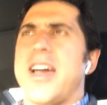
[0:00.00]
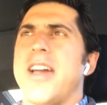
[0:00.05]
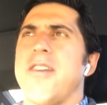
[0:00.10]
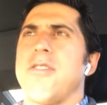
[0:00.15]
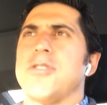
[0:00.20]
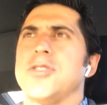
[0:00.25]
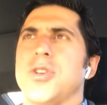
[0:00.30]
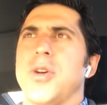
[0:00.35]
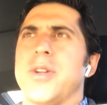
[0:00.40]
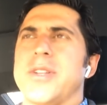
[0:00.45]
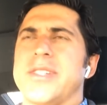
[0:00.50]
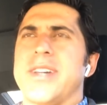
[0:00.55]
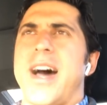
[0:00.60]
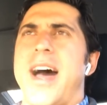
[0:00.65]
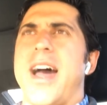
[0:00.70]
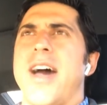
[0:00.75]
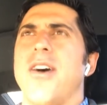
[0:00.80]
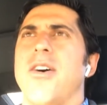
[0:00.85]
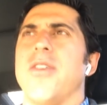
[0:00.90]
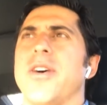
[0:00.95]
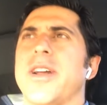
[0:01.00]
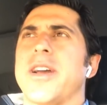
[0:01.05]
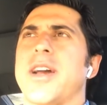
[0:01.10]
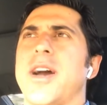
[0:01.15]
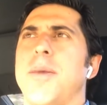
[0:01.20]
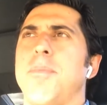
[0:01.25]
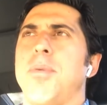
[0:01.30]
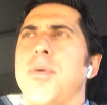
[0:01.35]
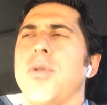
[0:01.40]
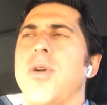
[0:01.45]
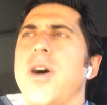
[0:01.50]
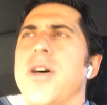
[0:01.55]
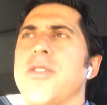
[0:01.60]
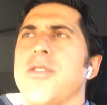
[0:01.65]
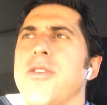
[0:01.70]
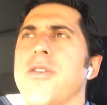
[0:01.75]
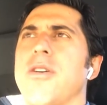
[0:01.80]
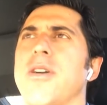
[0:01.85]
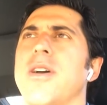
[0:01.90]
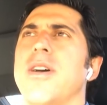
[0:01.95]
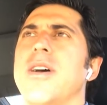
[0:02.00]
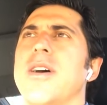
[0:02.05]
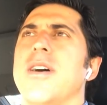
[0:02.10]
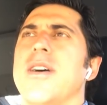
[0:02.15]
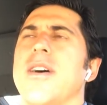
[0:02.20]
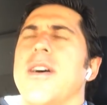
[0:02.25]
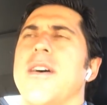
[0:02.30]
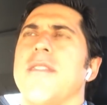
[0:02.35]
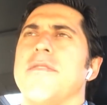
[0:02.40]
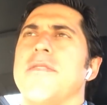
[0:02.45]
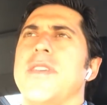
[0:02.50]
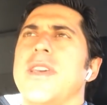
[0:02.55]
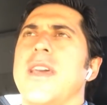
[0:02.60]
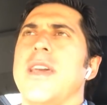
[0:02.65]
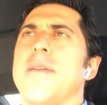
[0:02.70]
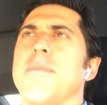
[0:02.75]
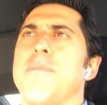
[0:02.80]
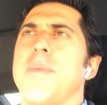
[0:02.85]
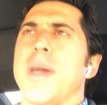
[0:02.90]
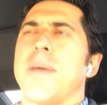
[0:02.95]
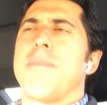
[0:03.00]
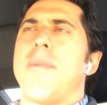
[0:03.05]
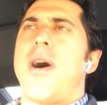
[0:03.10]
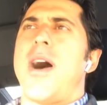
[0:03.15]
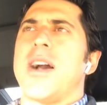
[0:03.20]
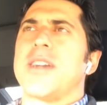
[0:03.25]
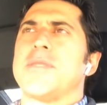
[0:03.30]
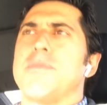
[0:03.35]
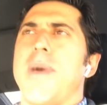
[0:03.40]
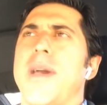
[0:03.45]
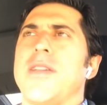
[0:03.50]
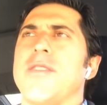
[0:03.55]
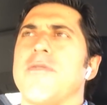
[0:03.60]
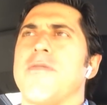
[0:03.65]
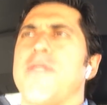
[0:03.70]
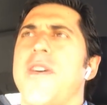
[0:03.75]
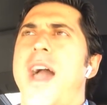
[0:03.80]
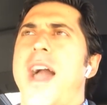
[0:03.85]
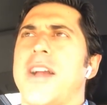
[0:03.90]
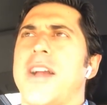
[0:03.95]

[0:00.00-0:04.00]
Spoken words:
Arizona Tile, and a couple other of the big box big